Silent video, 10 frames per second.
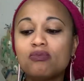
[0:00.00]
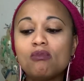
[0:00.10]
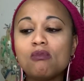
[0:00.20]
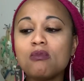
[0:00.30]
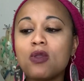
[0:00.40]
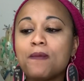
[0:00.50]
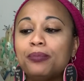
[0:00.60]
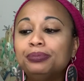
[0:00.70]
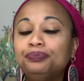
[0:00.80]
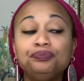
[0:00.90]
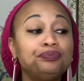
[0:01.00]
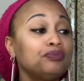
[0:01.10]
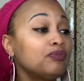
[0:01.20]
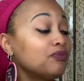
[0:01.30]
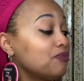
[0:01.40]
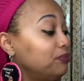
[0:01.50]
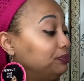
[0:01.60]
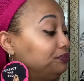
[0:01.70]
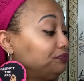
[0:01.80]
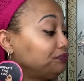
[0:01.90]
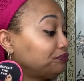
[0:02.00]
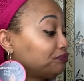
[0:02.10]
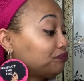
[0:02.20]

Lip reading: (no one is talking)